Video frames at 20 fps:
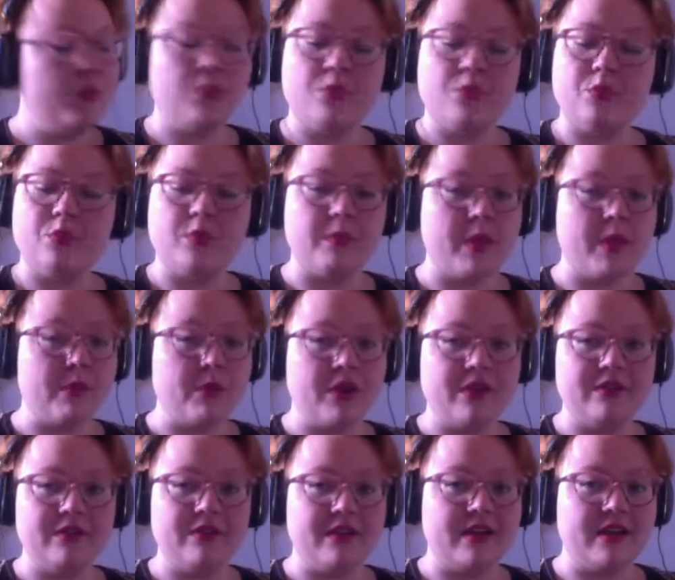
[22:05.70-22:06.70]

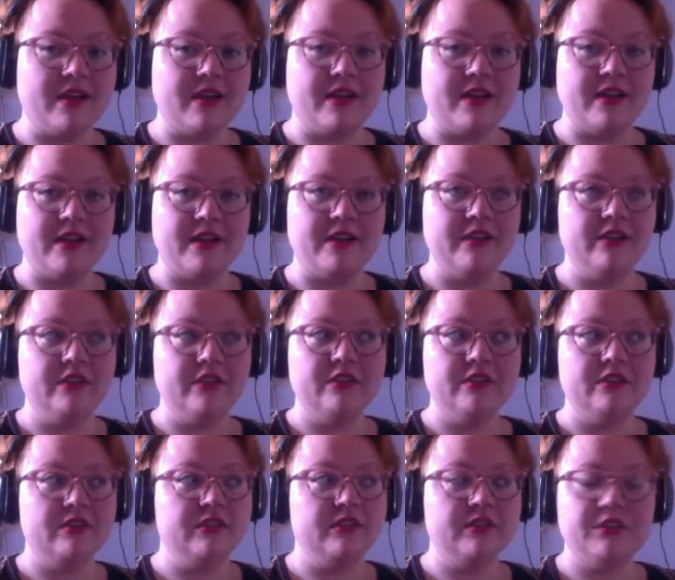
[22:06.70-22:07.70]
Remember,
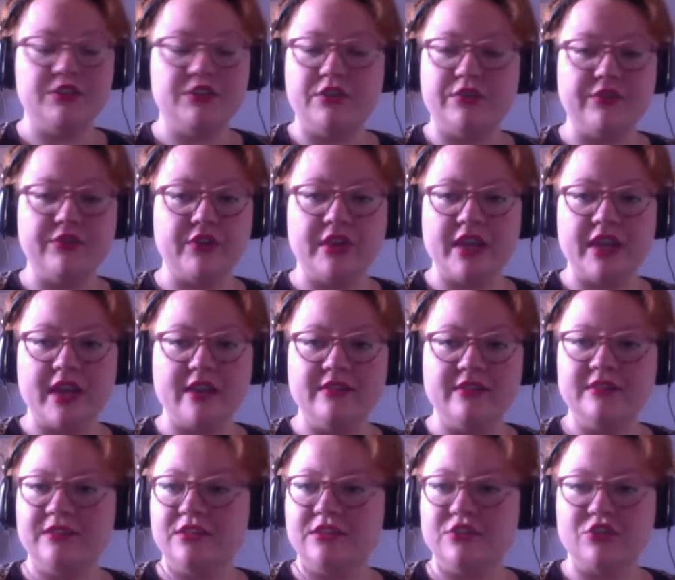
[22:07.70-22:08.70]
don't freak
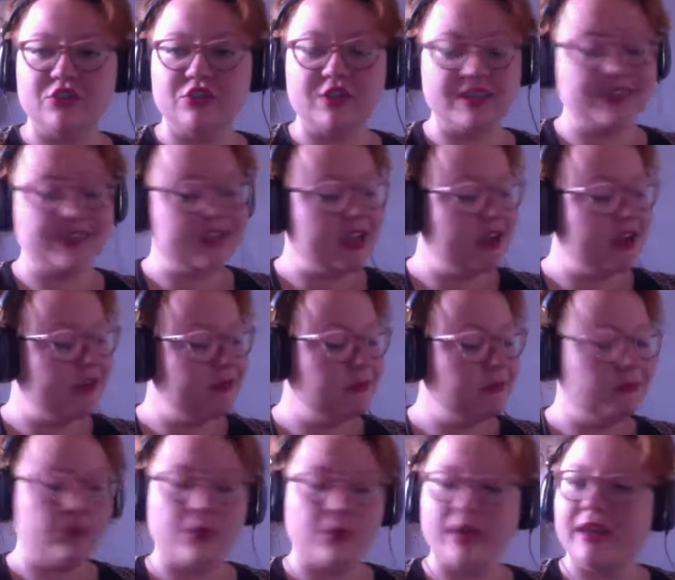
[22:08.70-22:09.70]
out, don't stress out,
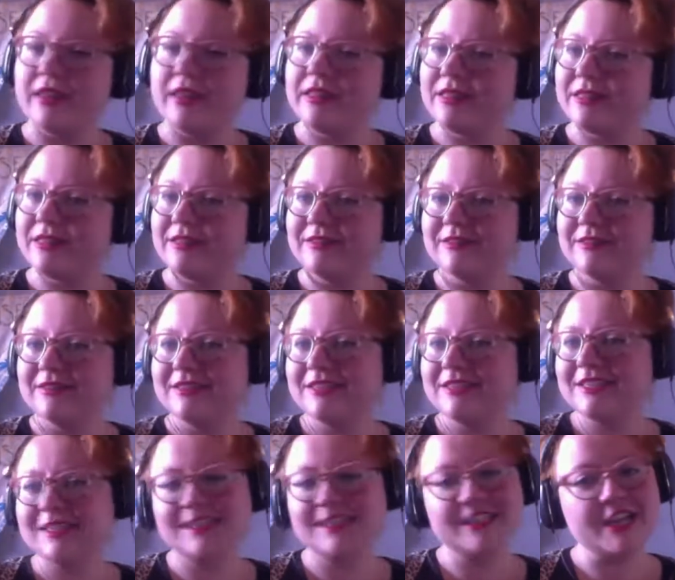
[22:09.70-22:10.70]
breathe,
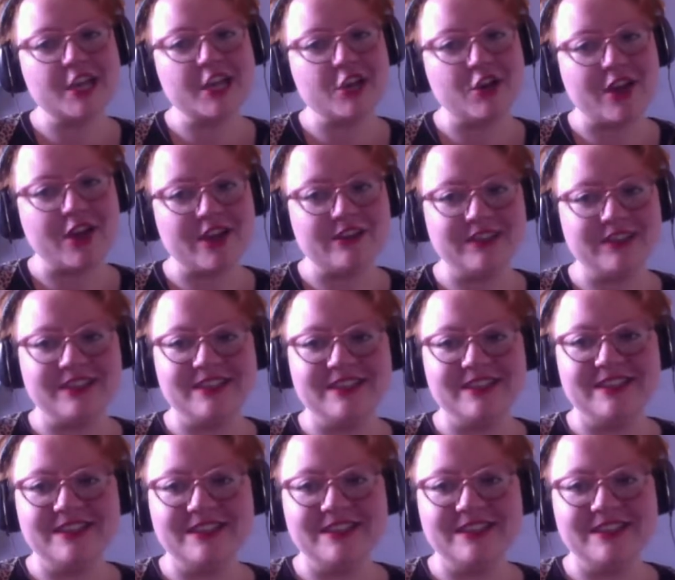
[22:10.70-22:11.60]
stay grounded.